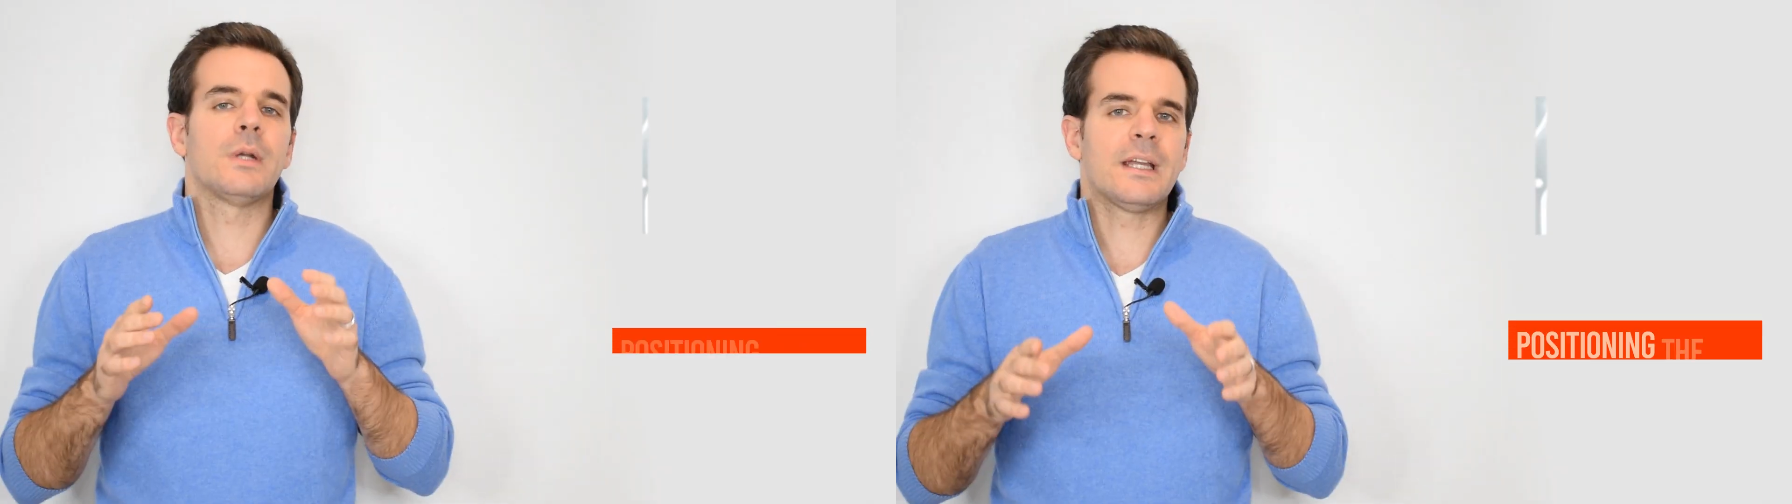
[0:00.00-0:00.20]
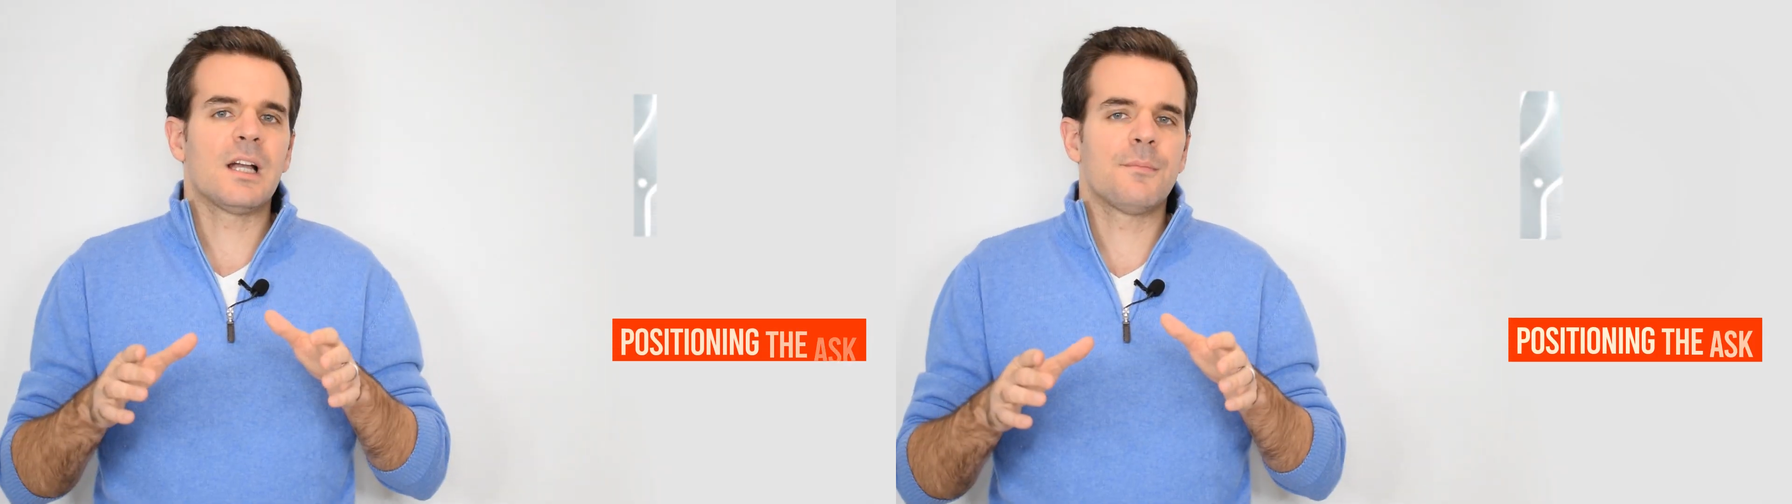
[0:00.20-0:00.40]

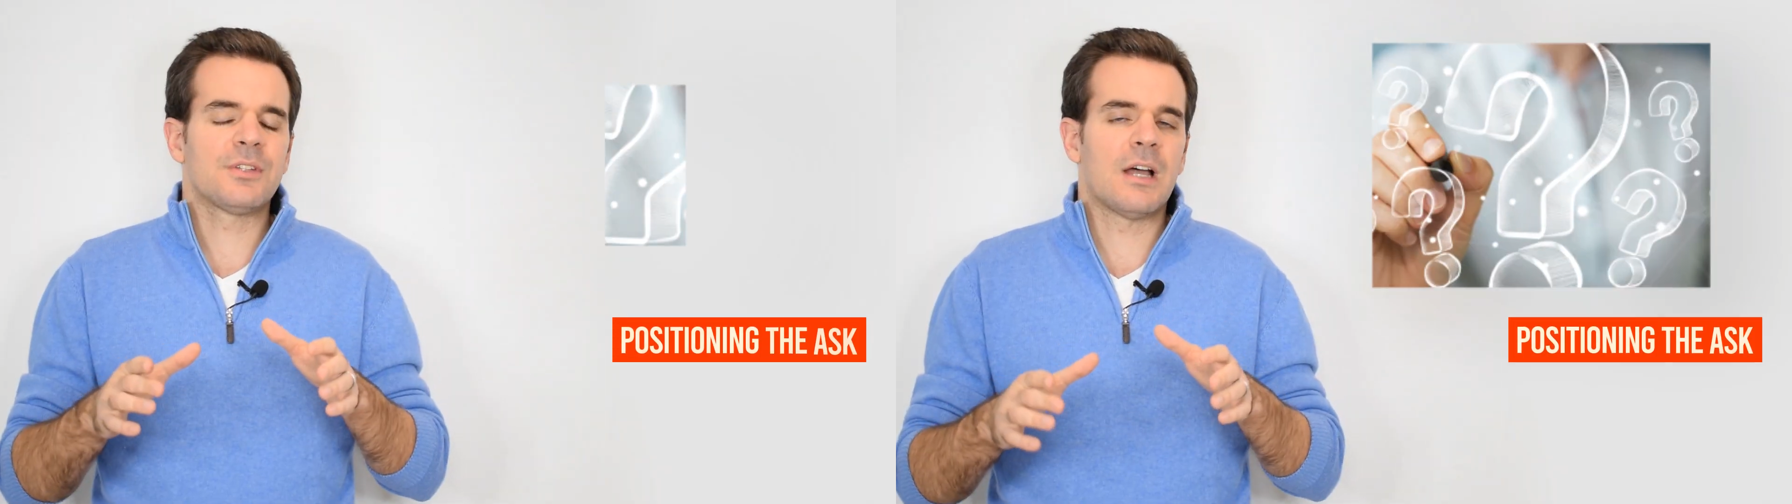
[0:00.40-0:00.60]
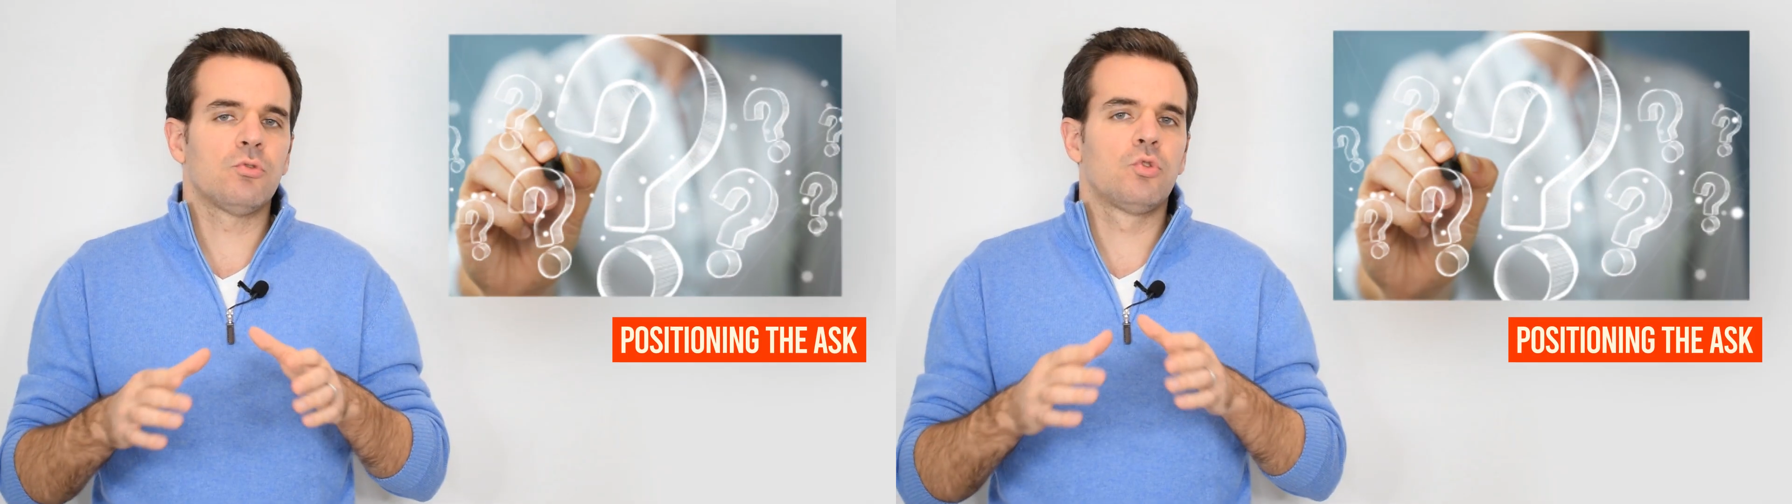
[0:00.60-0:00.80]
it comes
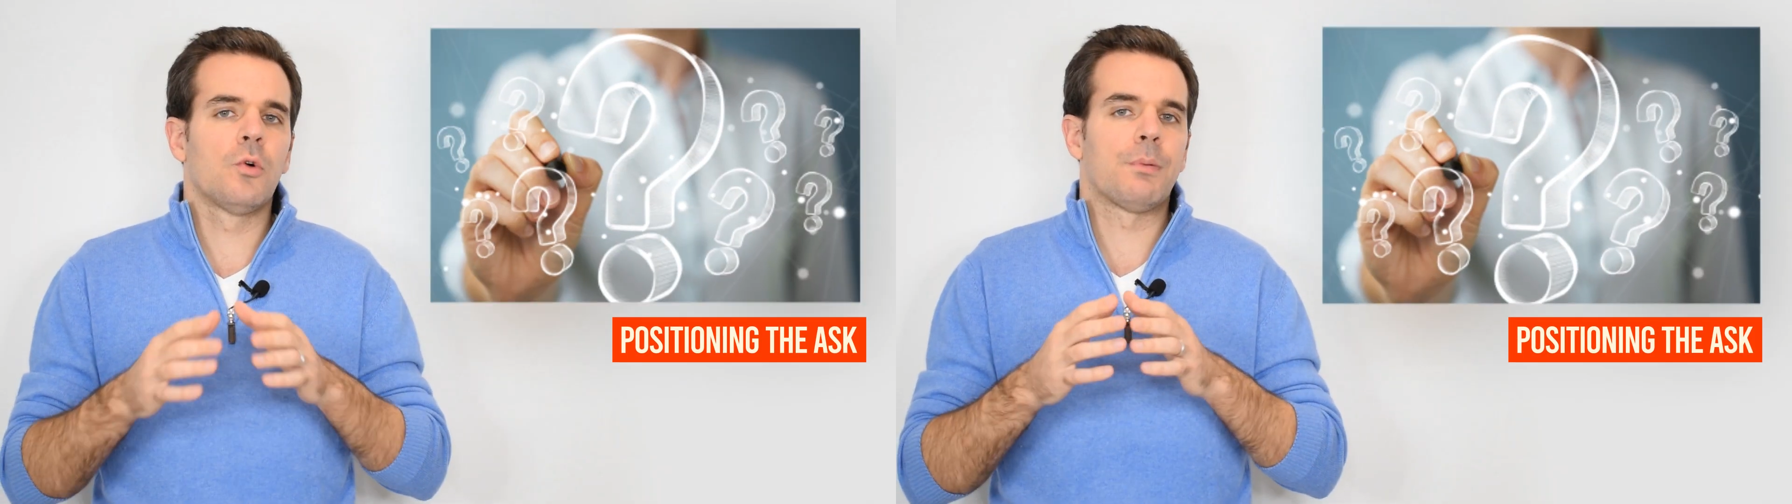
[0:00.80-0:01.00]
down to